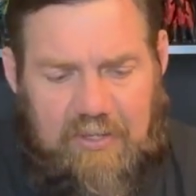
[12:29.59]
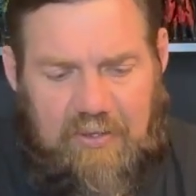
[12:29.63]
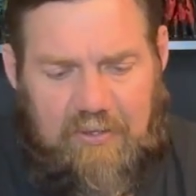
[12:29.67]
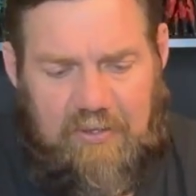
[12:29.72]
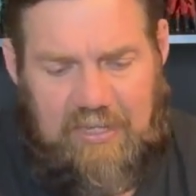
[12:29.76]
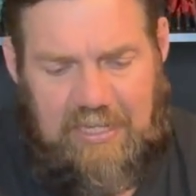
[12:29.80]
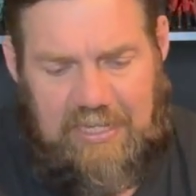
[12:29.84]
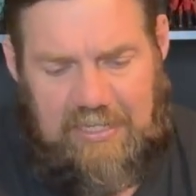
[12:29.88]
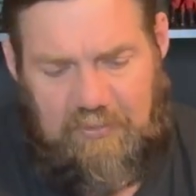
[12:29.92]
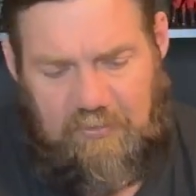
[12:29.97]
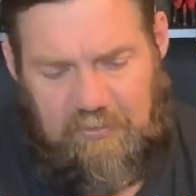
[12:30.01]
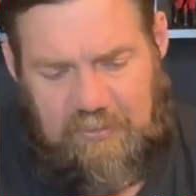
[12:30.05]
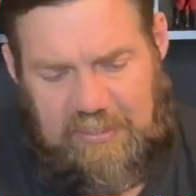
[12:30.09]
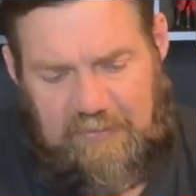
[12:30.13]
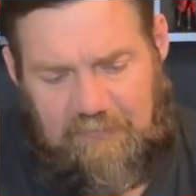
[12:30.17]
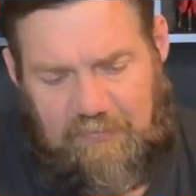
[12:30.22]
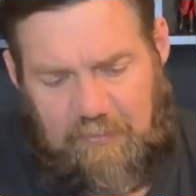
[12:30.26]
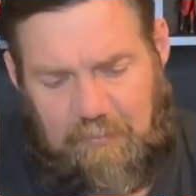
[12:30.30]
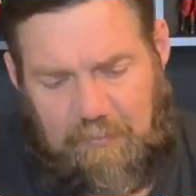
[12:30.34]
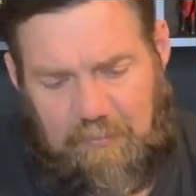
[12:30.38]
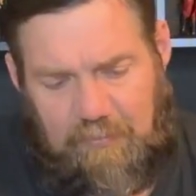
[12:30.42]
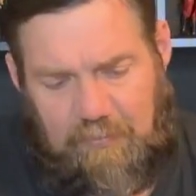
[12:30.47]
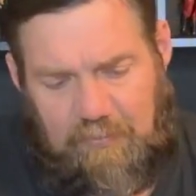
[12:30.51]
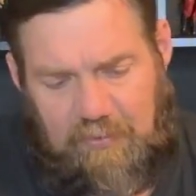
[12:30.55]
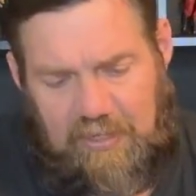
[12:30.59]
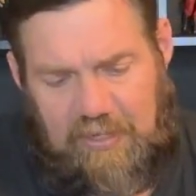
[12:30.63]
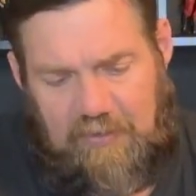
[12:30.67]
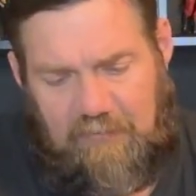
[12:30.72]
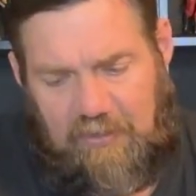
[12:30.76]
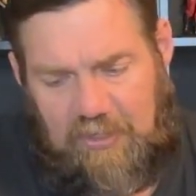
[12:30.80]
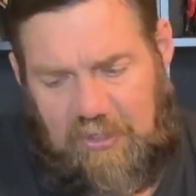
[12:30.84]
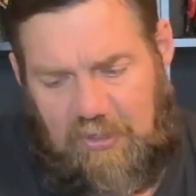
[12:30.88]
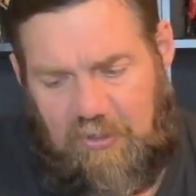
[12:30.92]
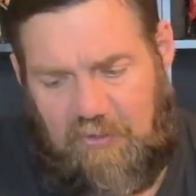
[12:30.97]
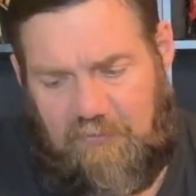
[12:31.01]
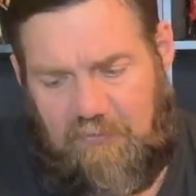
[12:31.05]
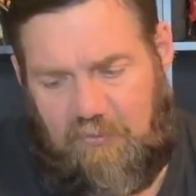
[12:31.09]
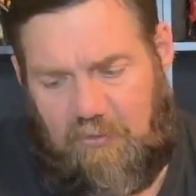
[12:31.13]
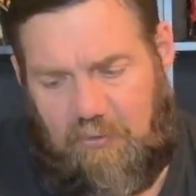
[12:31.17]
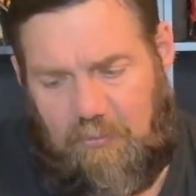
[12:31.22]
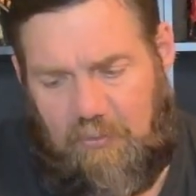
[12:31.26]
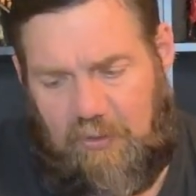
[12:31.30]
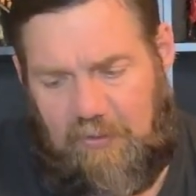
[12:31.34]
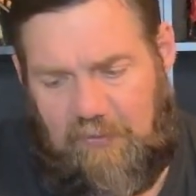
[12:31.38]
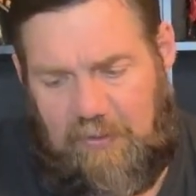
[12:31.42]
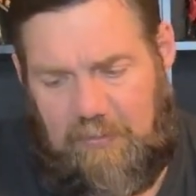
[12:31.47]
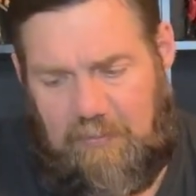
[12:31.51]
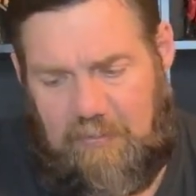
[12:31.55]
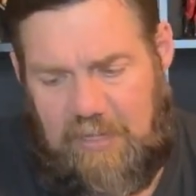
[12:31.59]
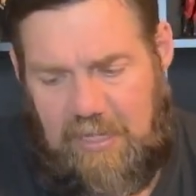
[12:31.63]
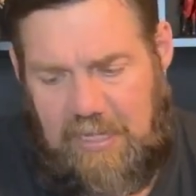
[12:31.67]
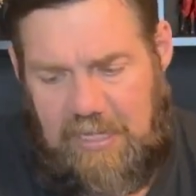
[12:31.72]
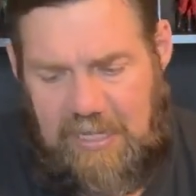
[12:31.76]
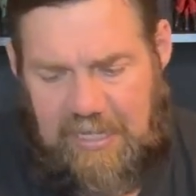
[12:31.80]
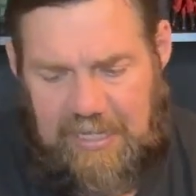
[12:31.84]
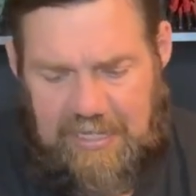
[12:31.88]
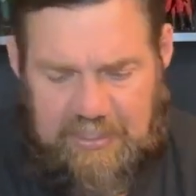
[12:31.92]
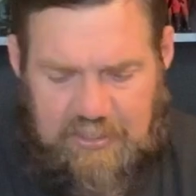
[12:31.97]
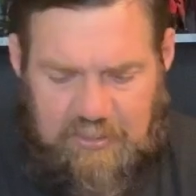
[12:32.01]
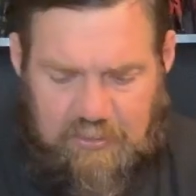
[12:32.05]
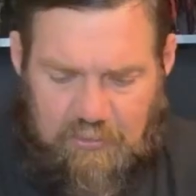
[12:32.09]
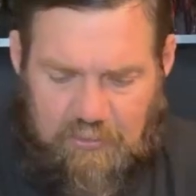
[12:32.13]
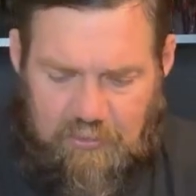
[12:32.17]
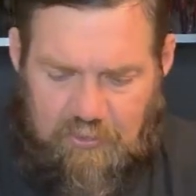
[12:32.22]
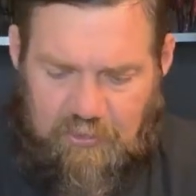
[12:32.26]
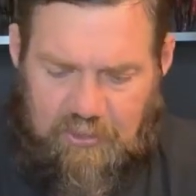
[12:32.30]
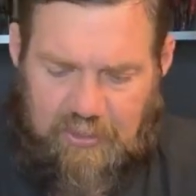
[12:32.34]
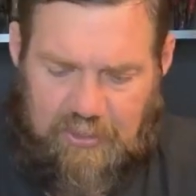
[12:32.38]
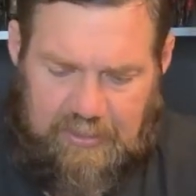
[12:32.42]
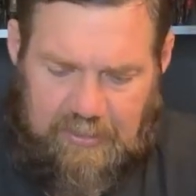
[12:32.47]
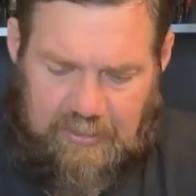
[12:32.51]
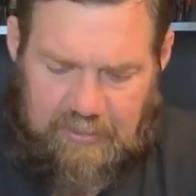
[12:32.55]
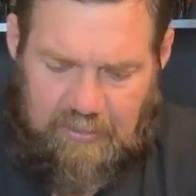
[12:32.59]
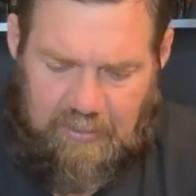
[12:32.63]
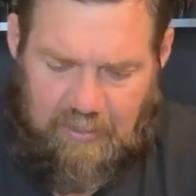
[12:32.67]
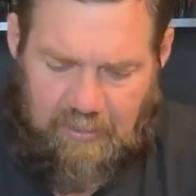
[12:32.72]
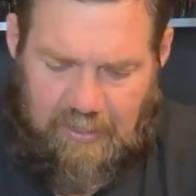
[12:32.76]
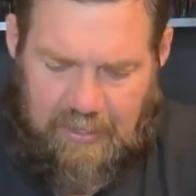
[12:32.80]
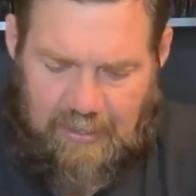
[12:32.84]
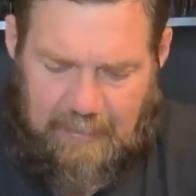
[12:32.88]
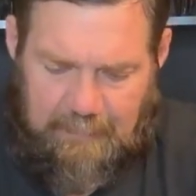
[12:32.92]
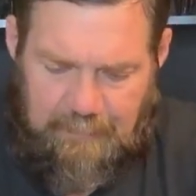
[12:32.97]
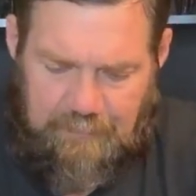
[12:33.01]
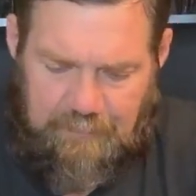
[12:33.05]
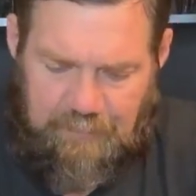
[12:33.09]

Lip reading: you got a little different uniform with him. He's cool looking. All right.